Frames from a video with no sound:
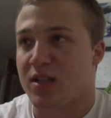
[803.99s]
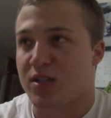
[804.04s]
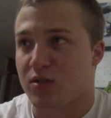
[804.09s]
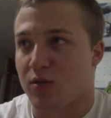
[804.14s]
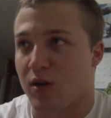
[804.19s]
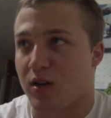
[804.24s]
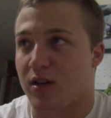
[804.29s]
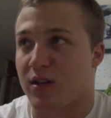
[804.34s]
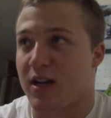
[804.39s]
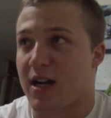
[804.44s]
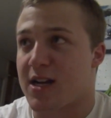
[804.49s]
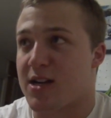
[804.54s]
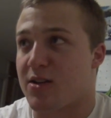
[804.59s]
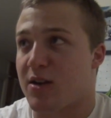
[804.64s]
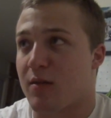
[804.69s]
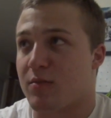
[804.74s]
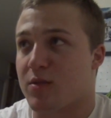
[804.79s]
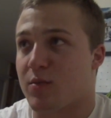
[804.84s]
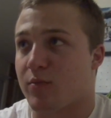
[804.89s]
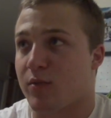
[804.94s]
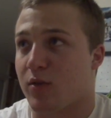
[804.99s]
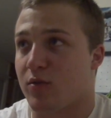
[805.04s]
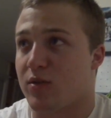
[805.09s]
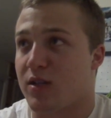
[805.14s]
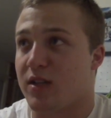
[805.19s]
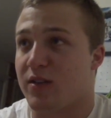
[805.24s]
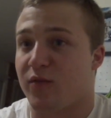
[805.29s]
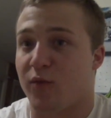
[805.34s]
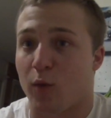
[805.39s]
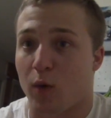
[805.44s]
So 190 grams of
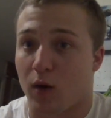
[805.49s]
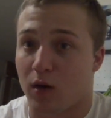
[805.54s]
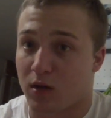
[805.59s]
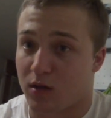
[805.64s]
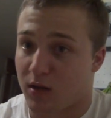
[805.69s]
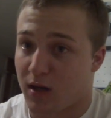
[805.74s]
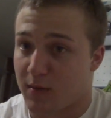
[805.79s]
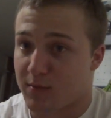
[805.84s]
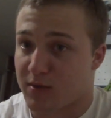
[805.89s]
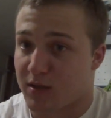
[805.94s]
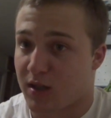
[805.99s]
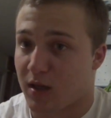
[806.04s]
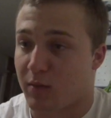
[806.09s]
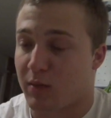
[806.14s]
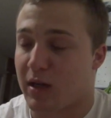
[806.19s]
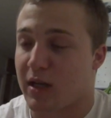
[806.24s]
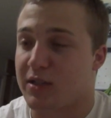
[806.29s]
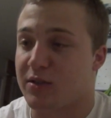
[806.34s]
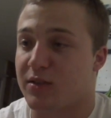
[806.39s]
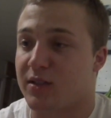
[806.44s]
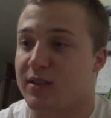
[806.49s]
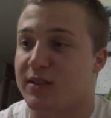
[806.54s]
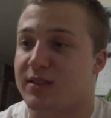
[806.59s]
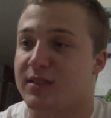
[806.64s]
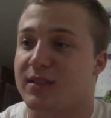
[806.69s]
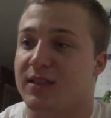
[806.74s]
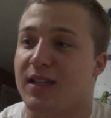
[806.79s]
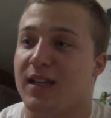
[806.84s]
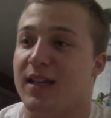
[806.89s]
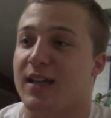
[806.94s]
protein, 400 grams of
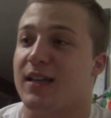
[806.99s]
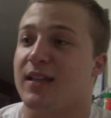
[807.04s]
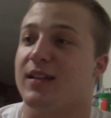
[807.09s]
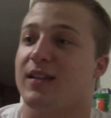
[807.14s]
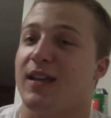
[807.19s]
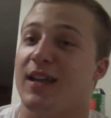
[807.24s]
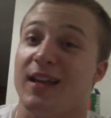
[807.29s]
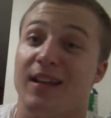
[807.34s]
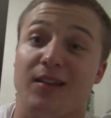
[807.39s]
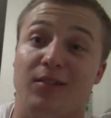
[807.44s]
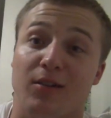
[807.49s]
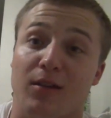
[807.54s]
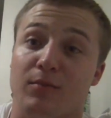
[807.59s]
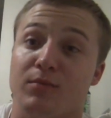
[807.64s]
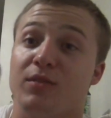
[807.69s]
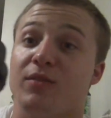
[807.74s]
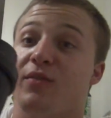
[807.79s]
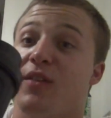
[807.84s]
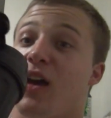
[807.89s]
carbohydrates, and 80 grams of